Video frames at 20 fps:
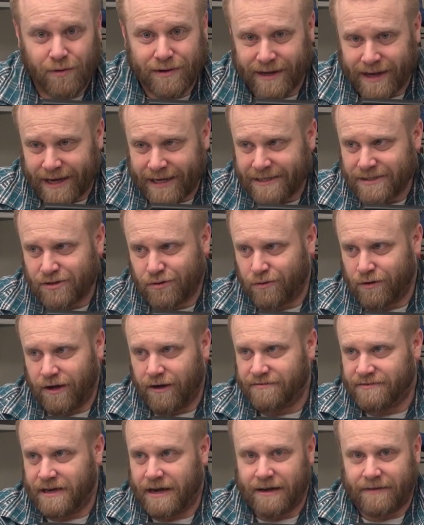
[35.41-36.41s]
one likes or
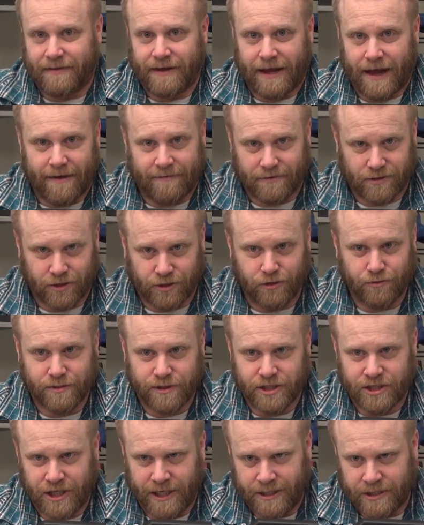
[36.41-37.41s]
loves anything having to do
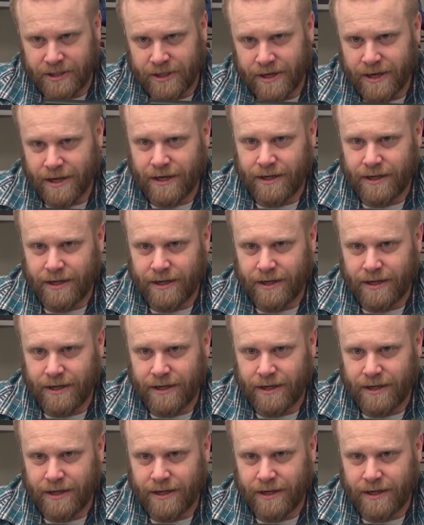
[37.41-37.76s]
with change.